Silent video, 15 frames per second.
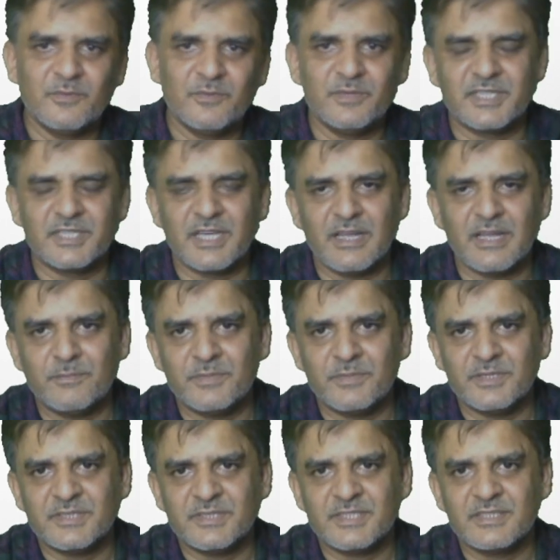which help
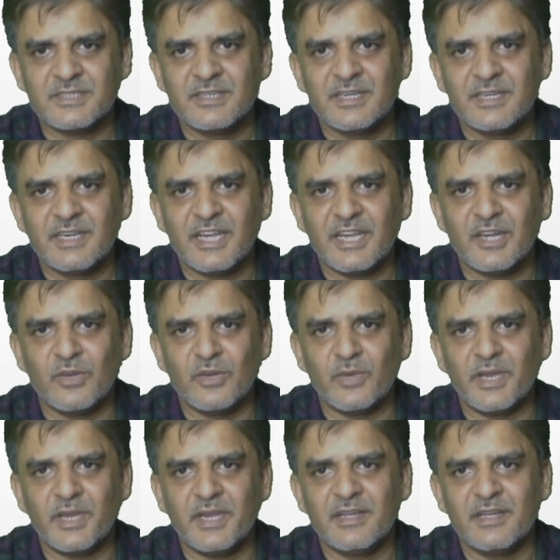us in
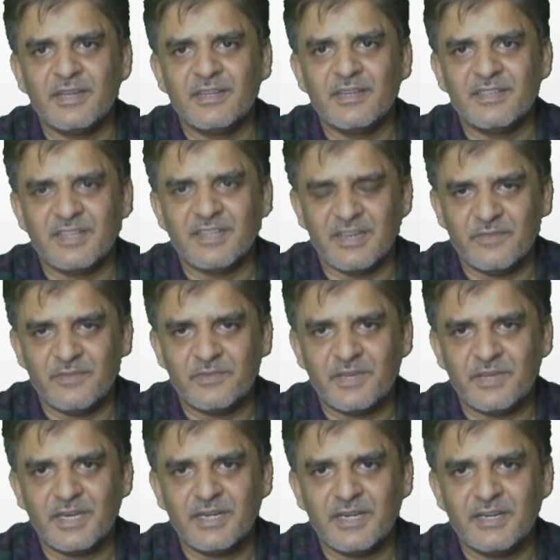knowing the
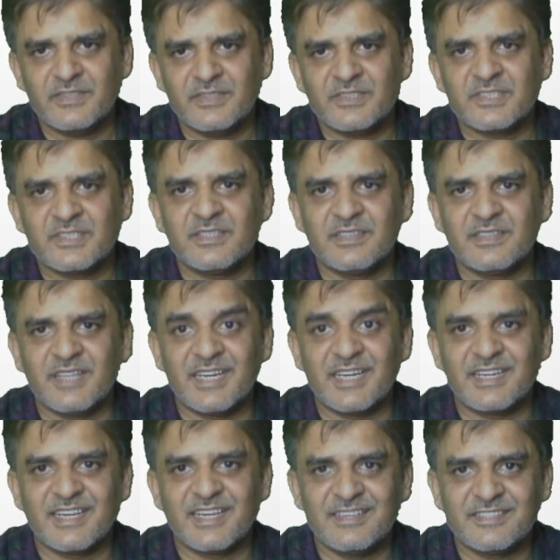lifting index that
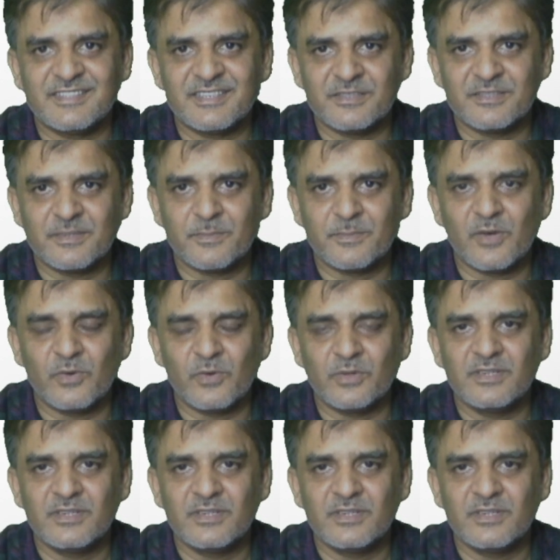tells us about